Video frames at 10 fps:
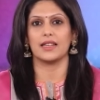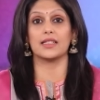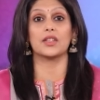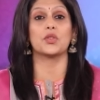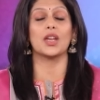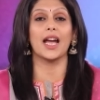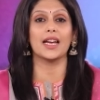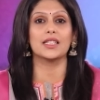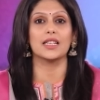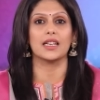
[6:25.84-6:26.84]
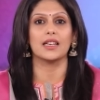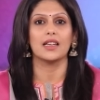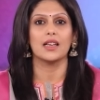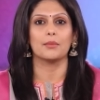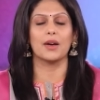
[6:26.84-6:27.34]
Is it reacting
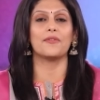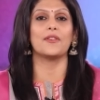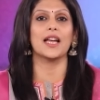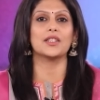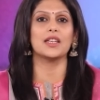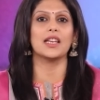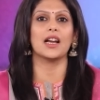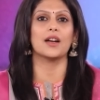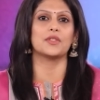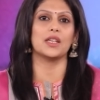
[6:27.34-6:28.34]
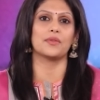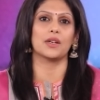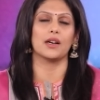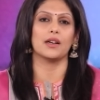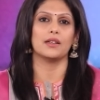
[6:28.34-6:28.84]
by flattening
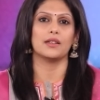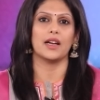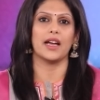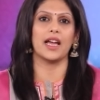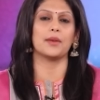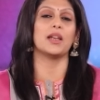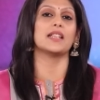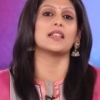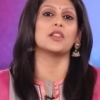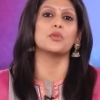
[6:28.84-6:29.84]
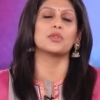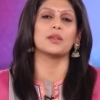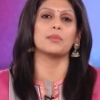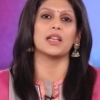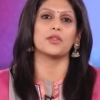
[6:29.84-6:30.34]
Avdiivka and placing
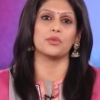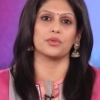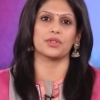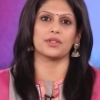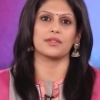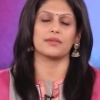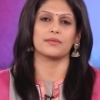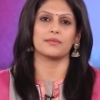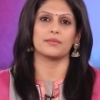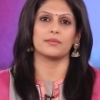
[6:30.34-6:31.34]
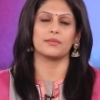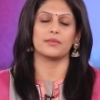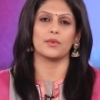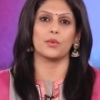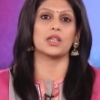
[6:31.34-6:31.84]
nukes in Belarus?
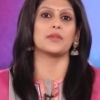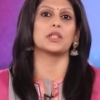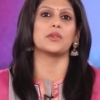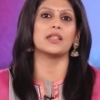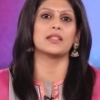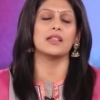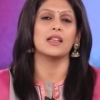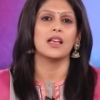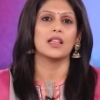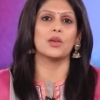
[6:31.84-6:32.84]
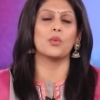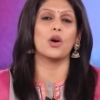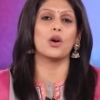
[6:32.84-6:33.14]
Whatever the reason, the